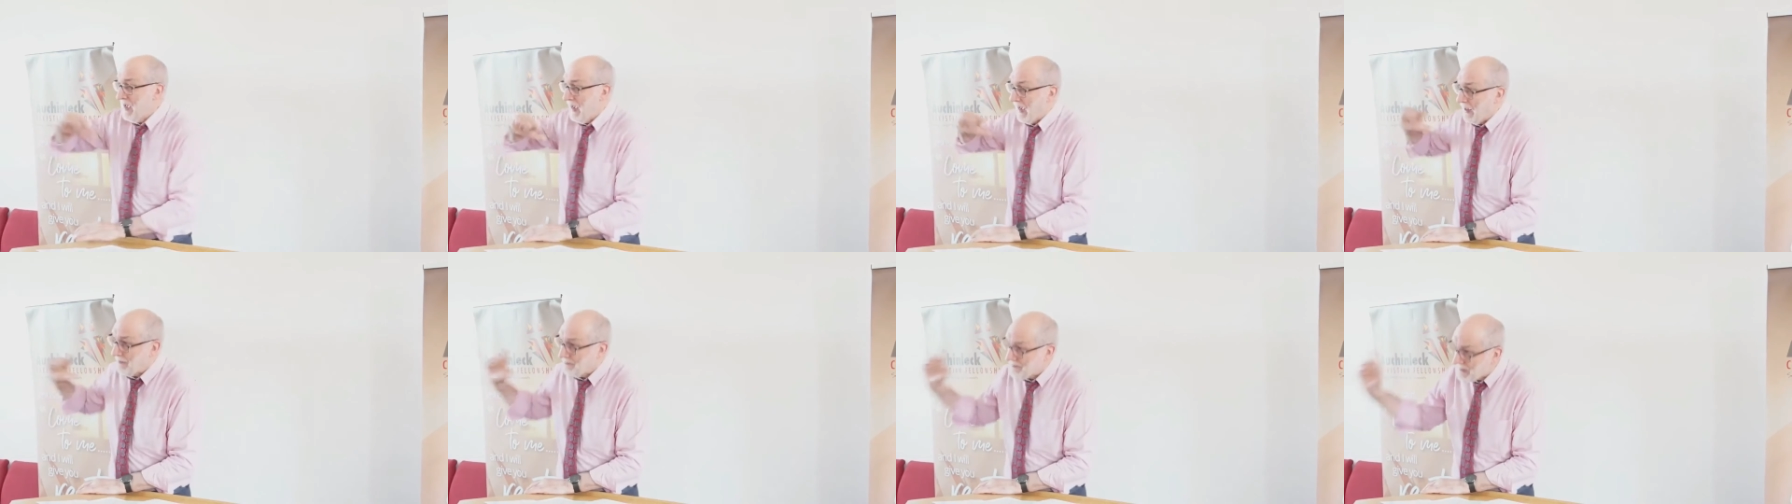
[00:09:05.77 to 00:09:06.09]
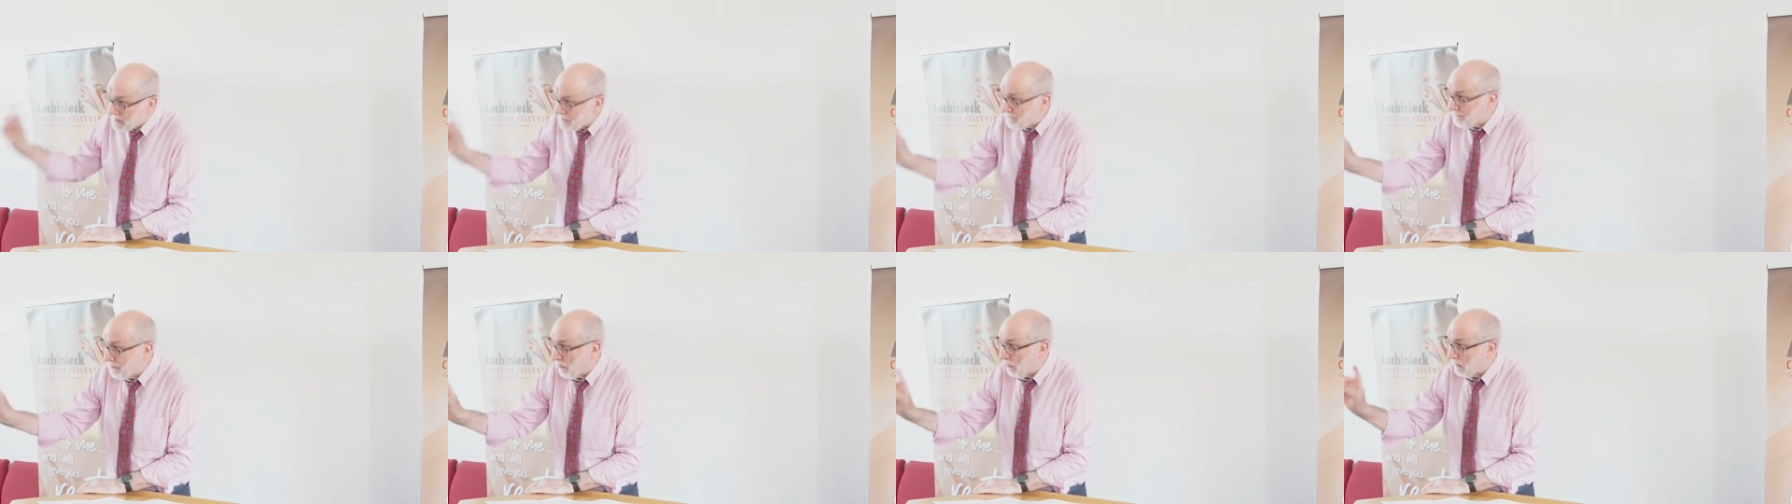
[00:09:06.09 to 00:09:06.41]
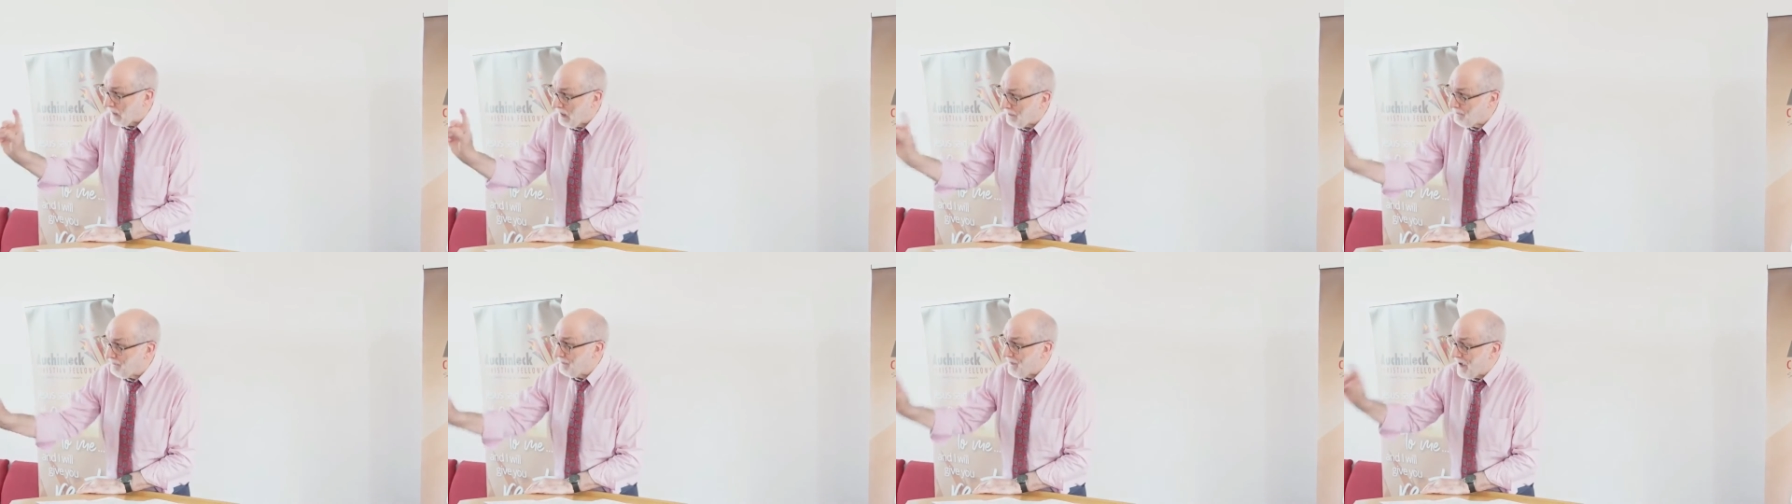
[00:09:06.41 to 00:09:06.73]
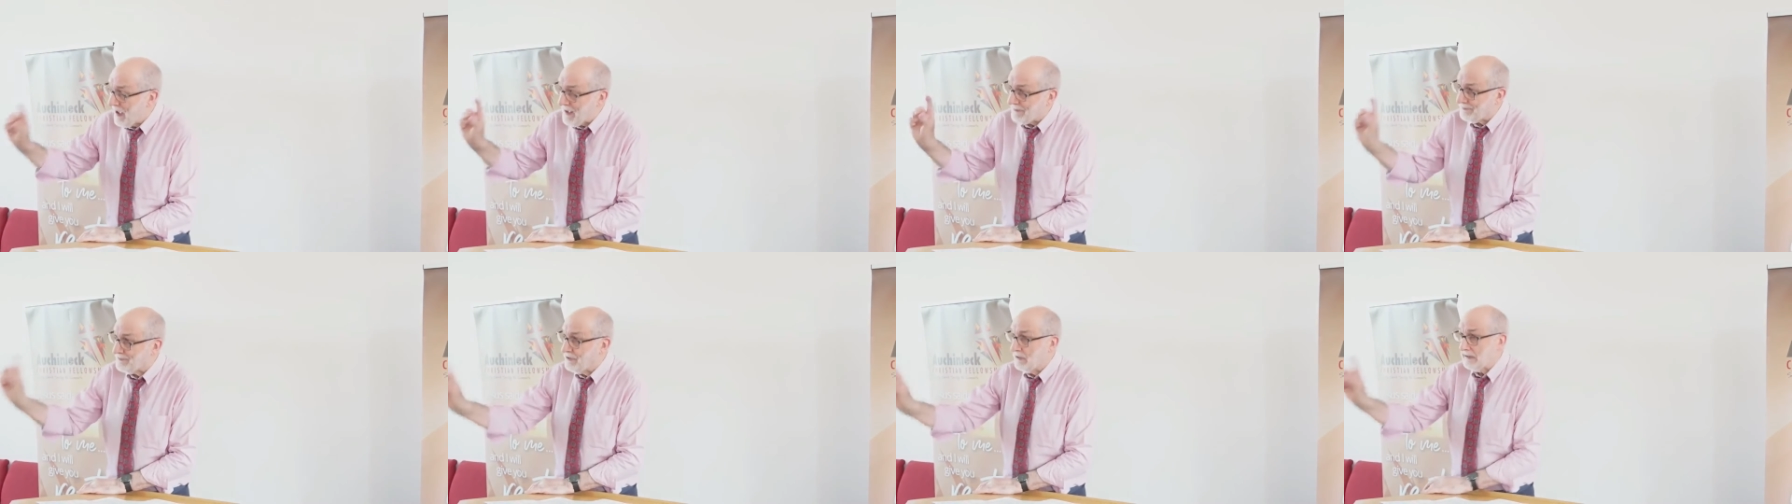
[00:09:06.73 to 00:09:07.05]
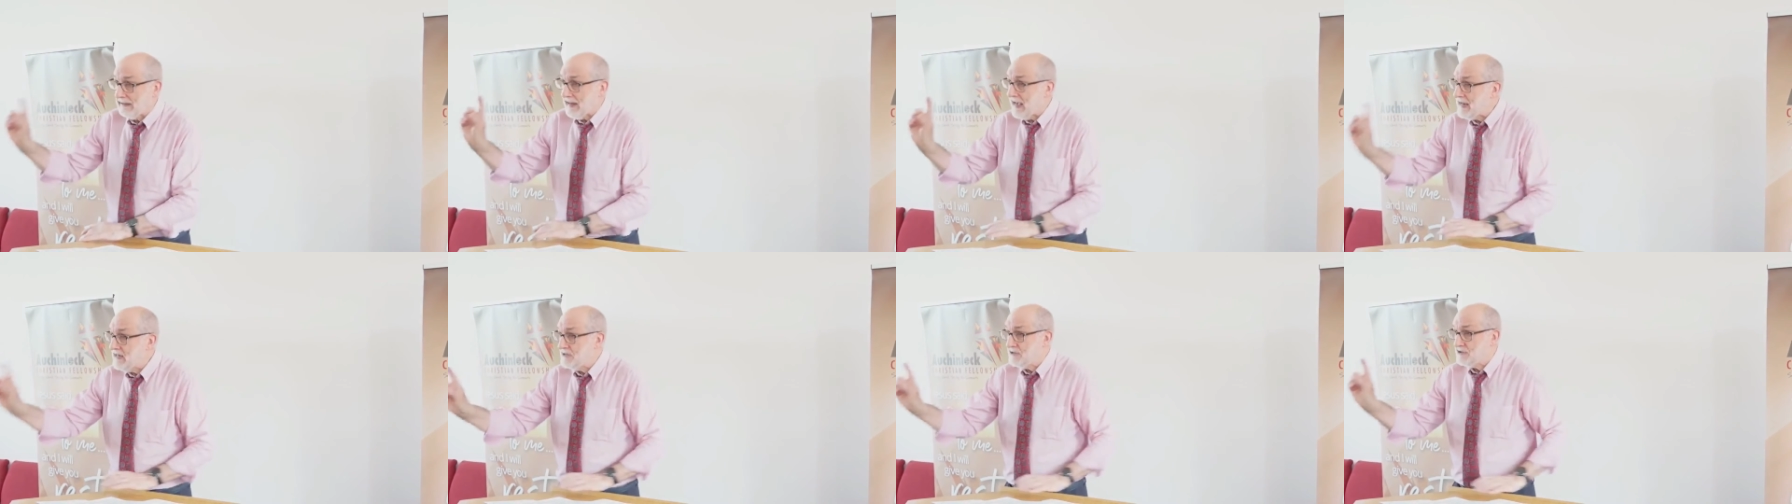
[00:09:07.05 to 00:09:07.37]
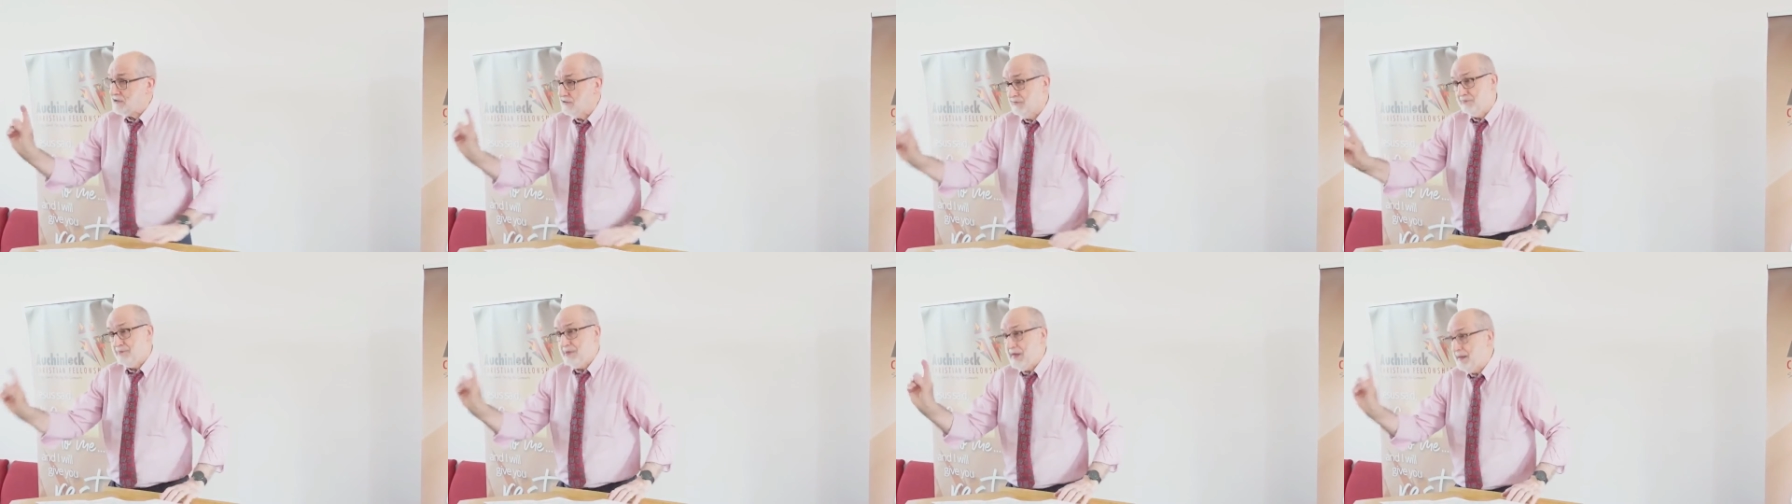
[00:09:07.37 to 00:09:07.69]
and therefore will affect the
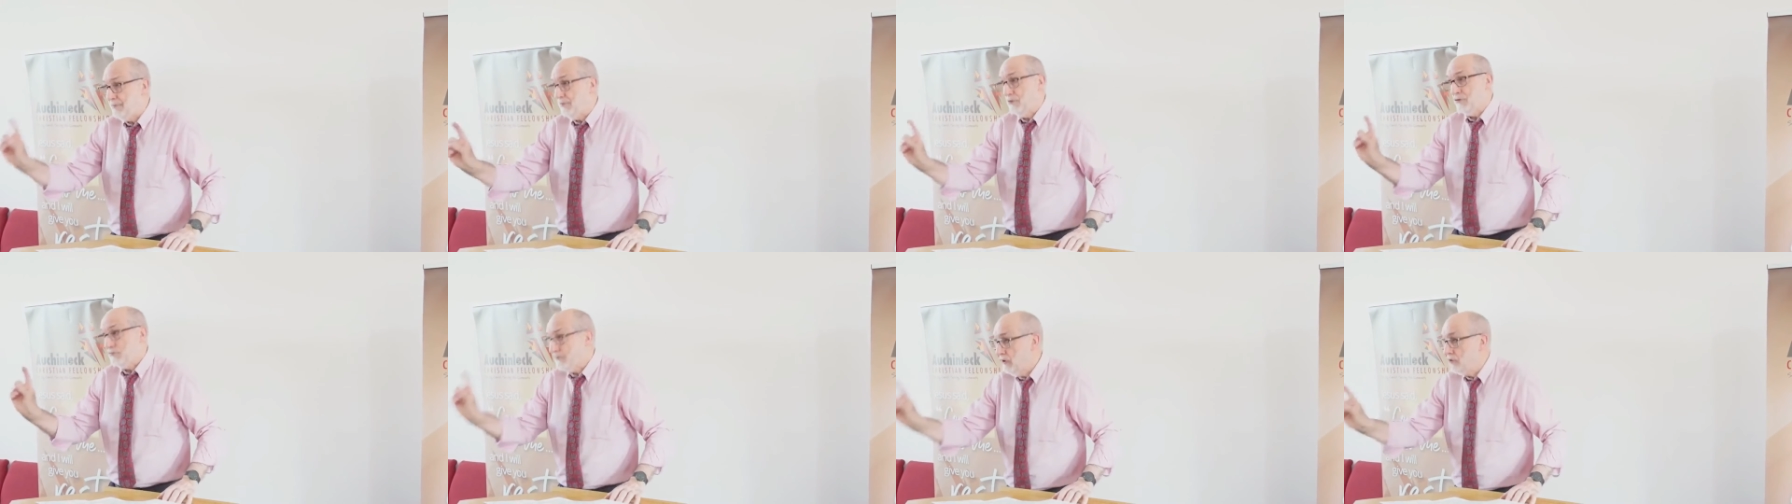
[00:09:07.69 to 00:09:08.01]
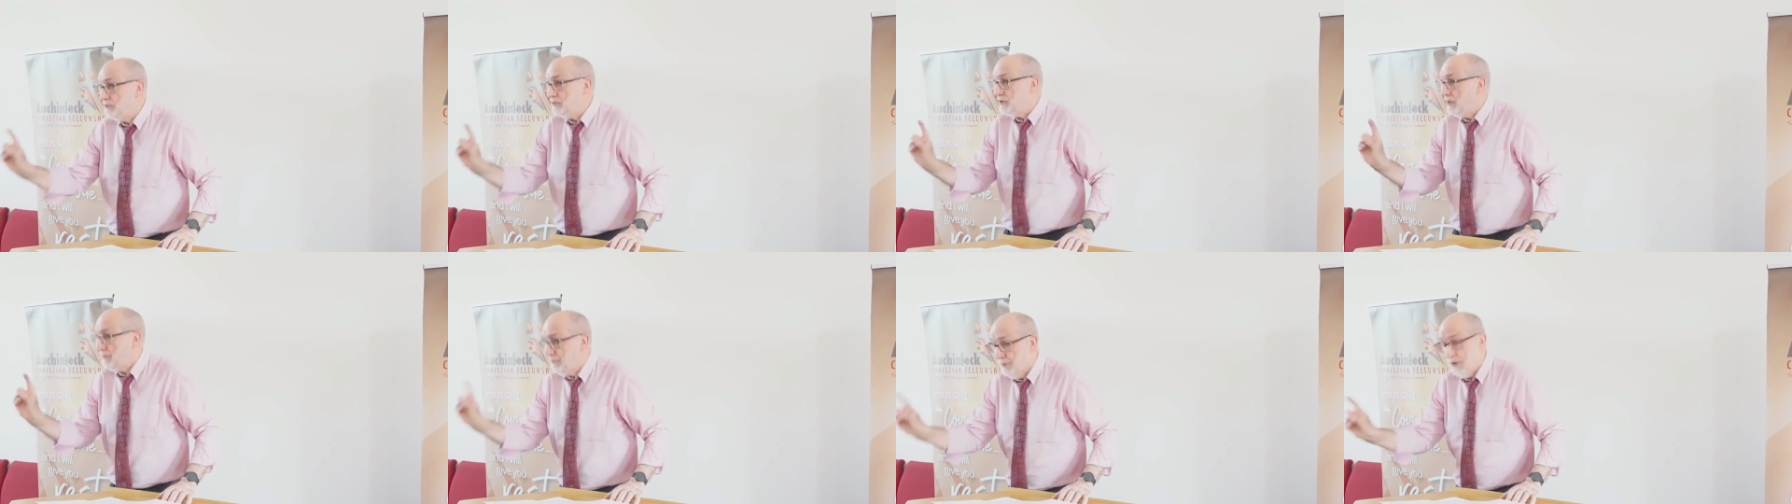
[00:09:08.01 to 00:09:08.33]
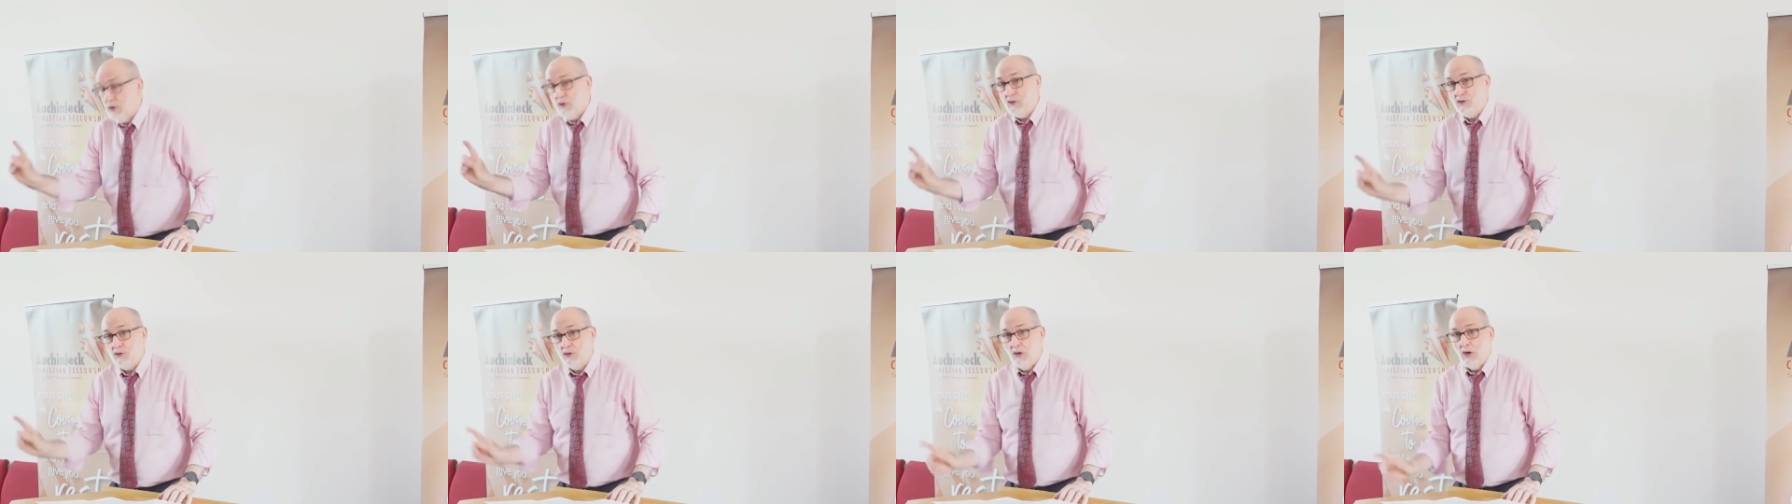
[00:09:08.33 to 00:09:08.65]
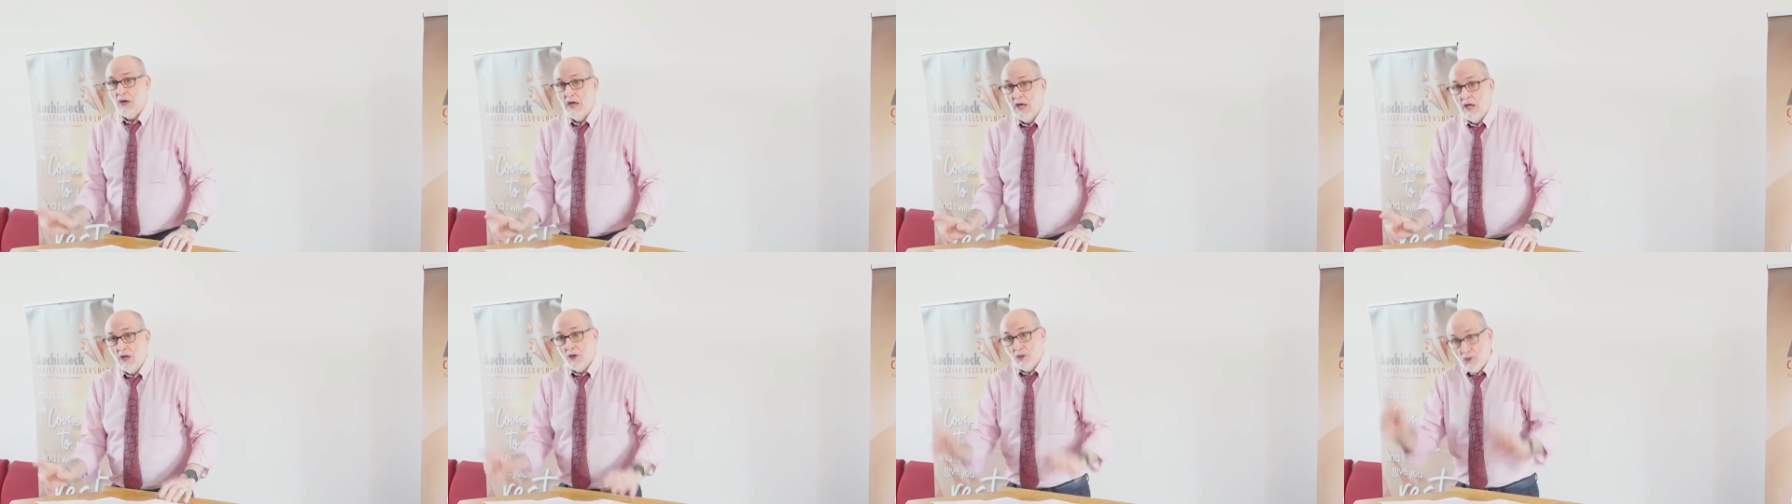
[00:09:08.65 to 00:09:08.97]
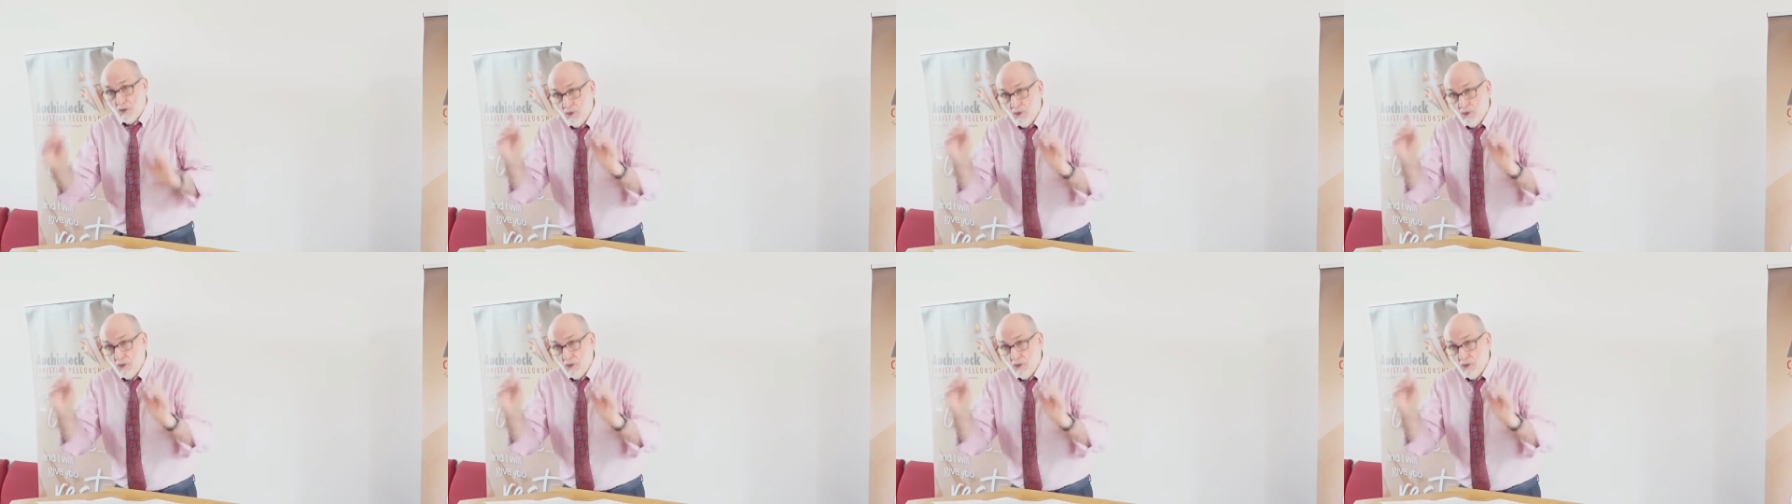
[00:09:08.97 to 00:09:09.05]
lives of people around about you.